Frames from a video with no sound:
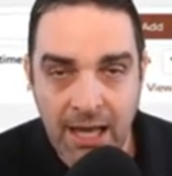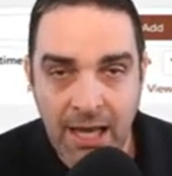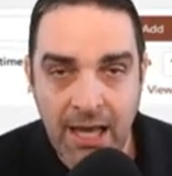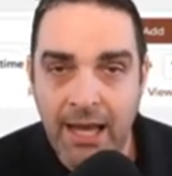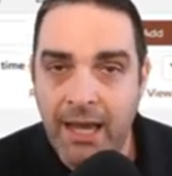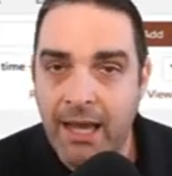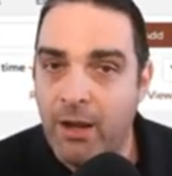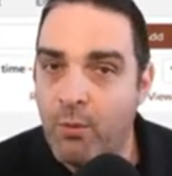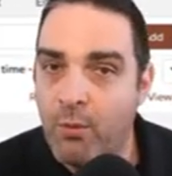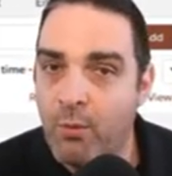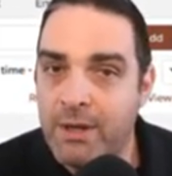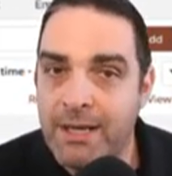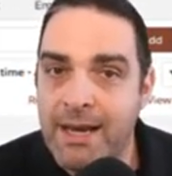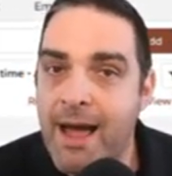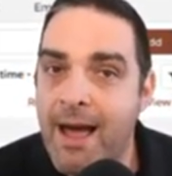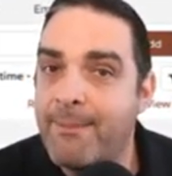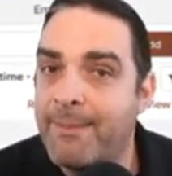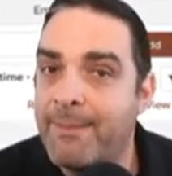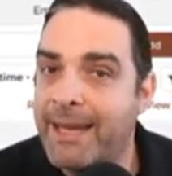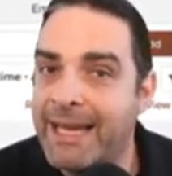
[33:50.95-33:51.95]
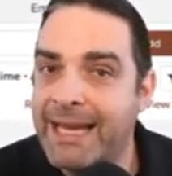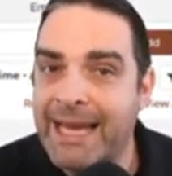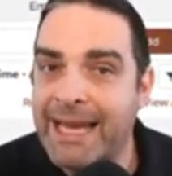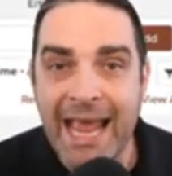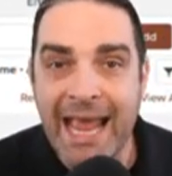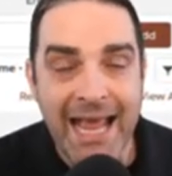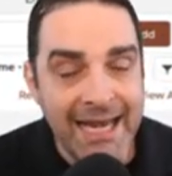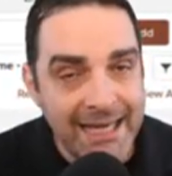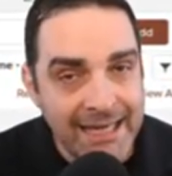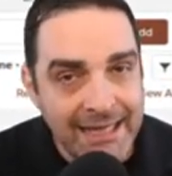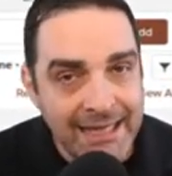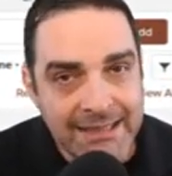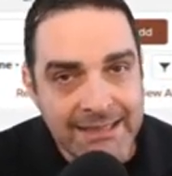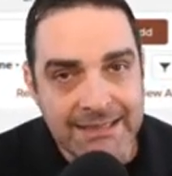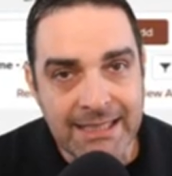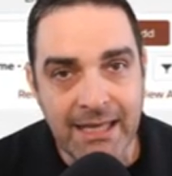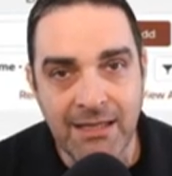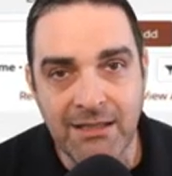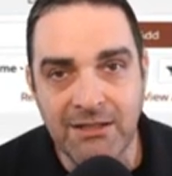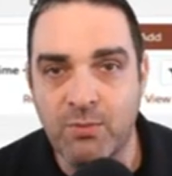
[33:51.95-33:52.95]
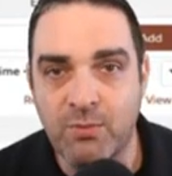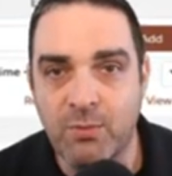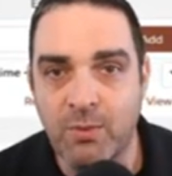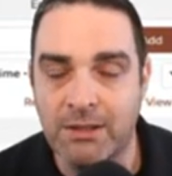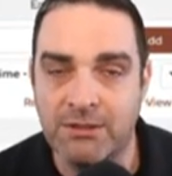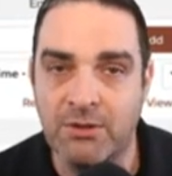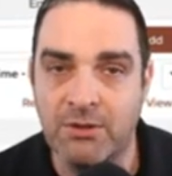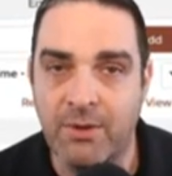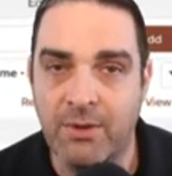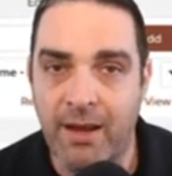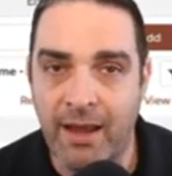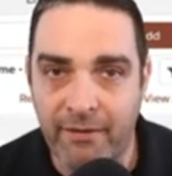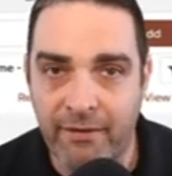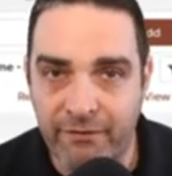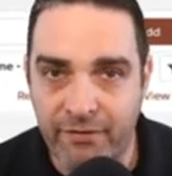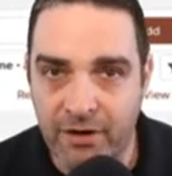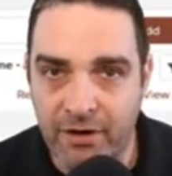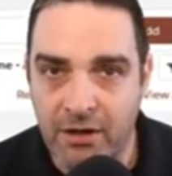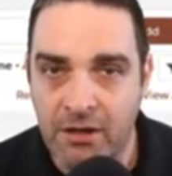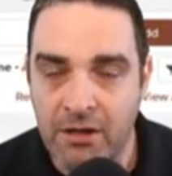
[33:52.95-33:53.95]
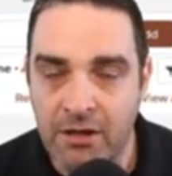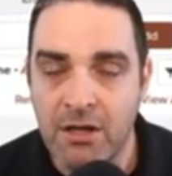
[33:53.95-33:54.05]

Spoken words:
It would not make any sense whatsoever